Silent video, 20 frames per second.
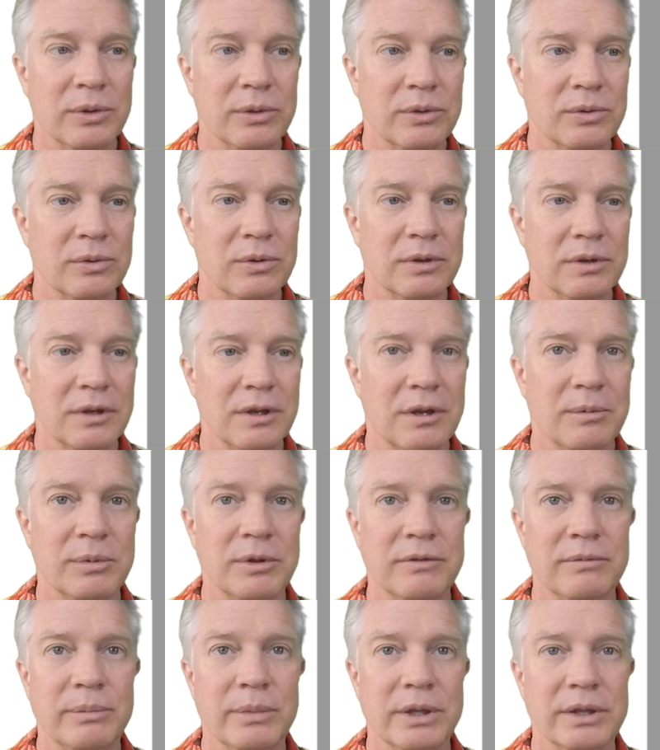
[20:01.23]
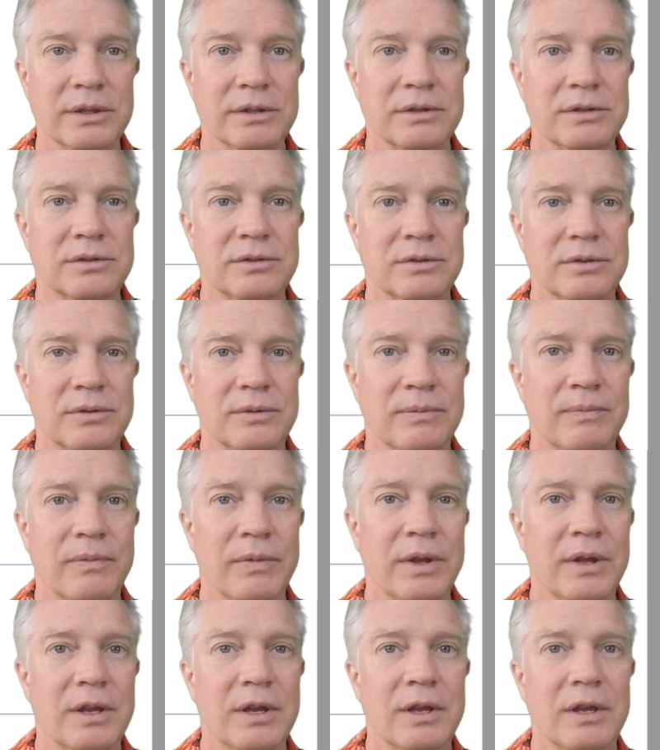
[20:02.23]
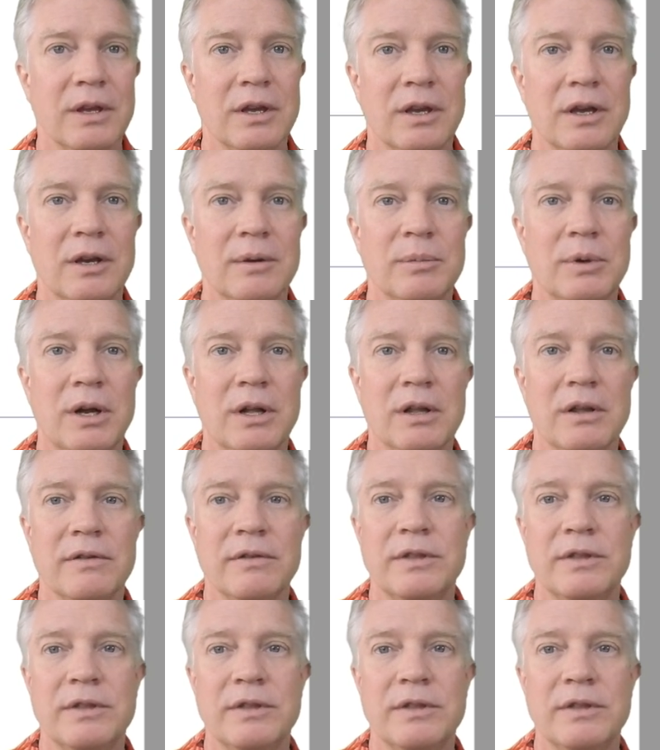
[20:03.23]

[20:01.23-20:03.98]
through it in a couple of months. So all of